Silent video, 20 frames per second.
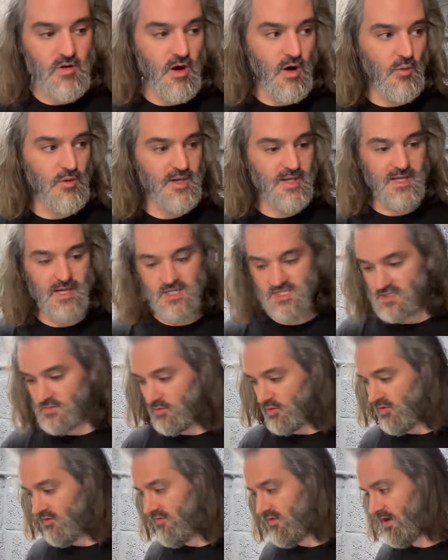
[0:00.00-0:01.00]
I want to get some
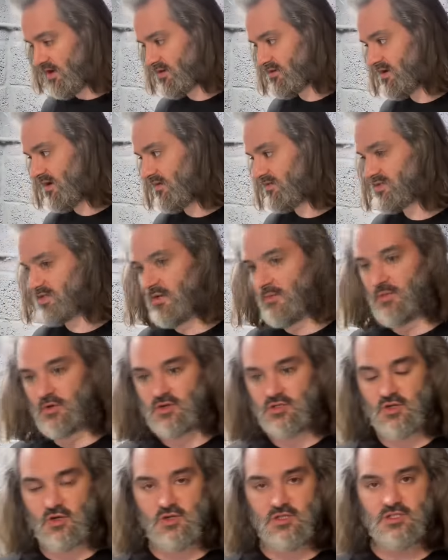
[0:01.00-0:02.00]
more photographs done,
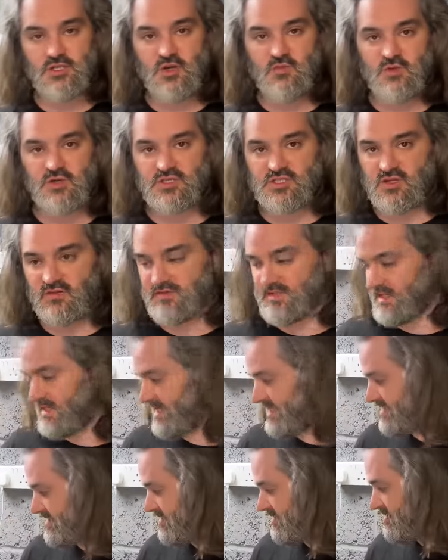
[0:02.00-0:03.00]
because I've got so much stuff to
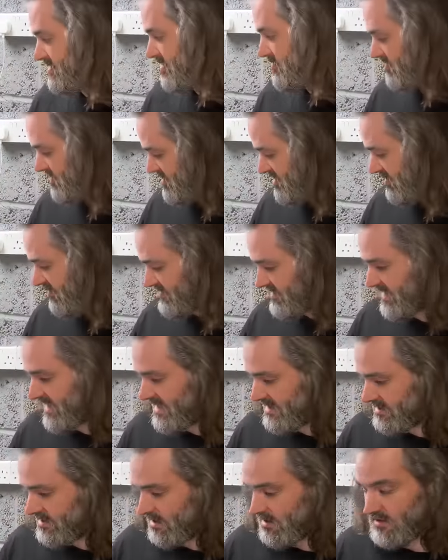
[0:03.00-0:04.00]
list and so much stuff to
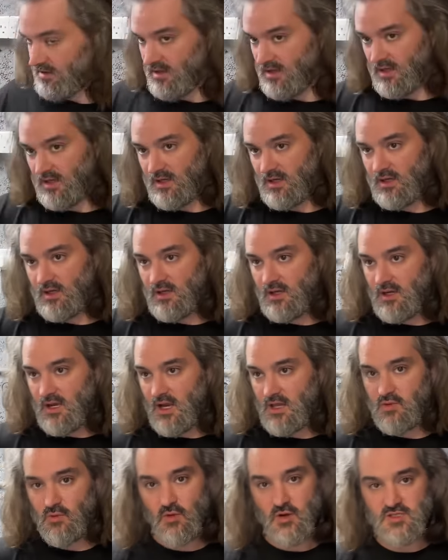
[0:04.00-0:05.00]
get done.
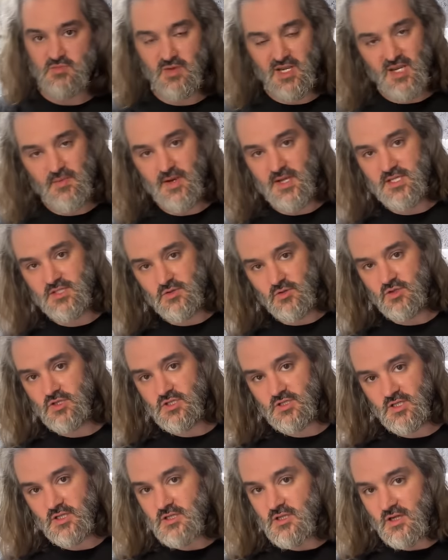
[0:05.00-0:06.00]
Otherwise, my eBay store is
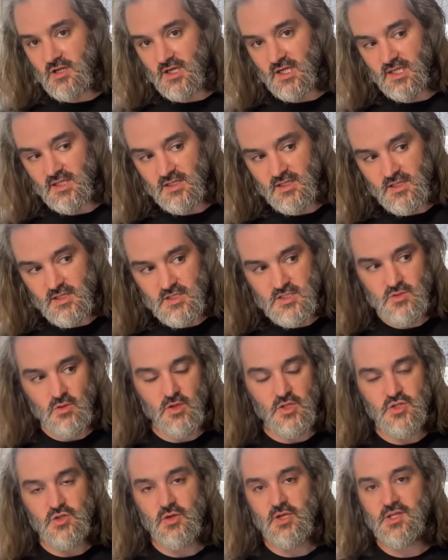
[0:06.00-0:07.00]
going to die. So I
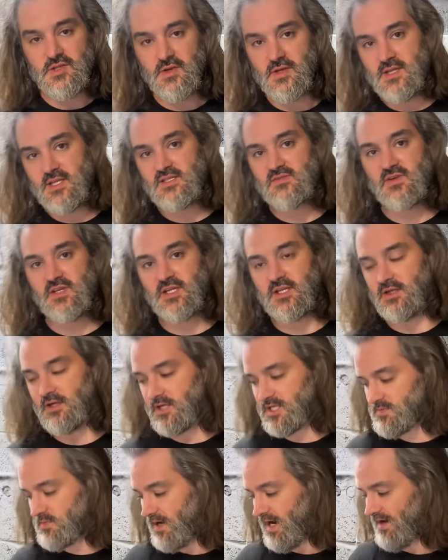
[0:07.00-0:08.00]
enjoy doing these
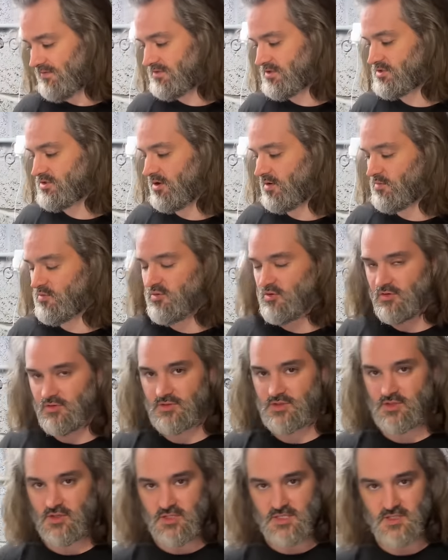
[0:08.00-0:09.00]
videos, but I have to try and
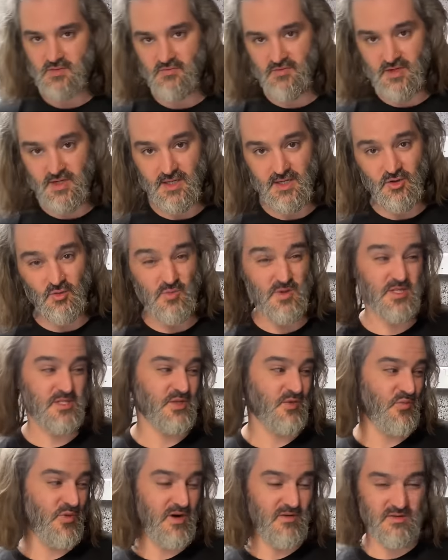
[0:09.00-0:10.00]
prioritize something a little bit
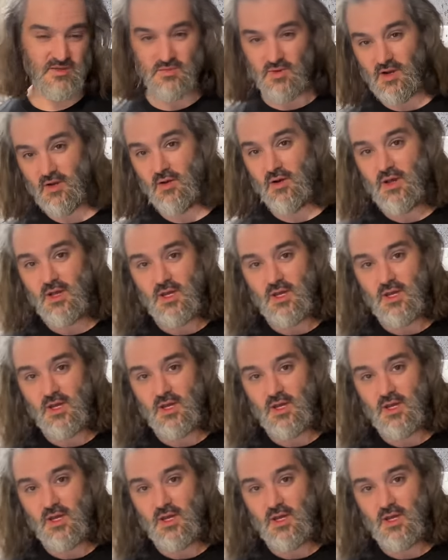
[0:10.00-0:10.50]
somewhere as well.